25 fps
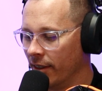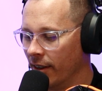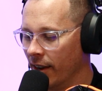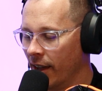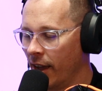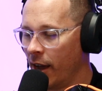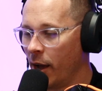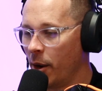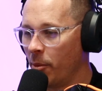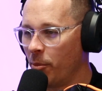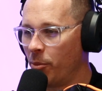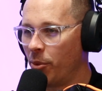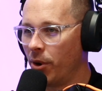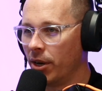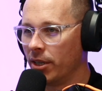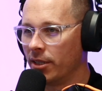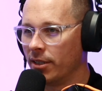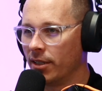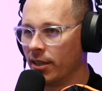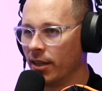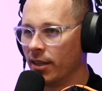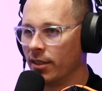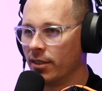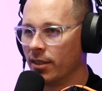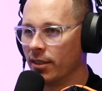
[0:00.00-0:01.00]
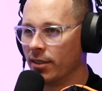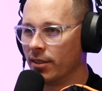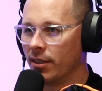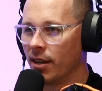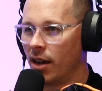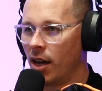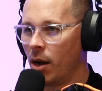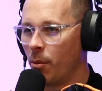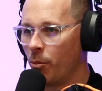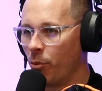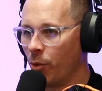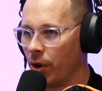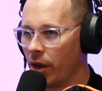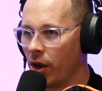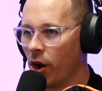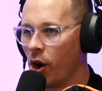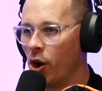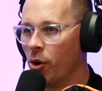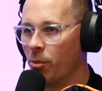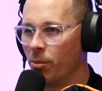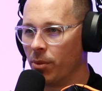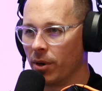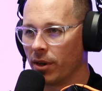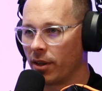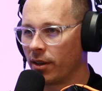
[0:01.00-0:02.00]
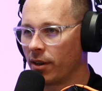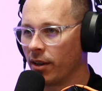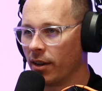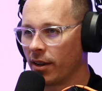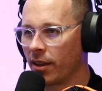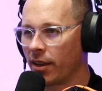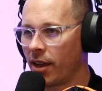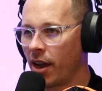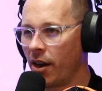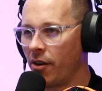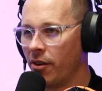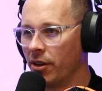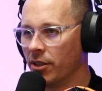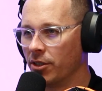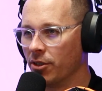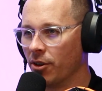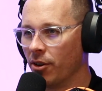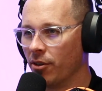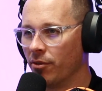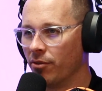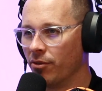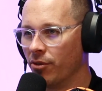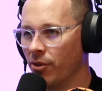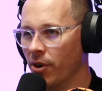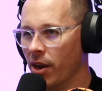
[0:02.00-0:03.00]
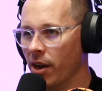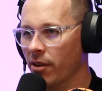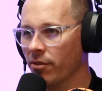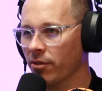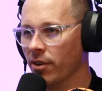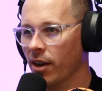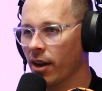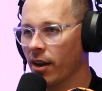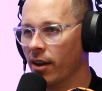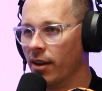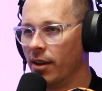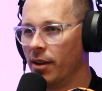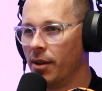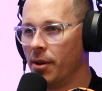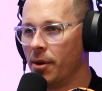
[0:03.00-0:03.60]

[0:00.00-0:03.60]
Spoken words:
unprecedented time. We hope it carries on forever.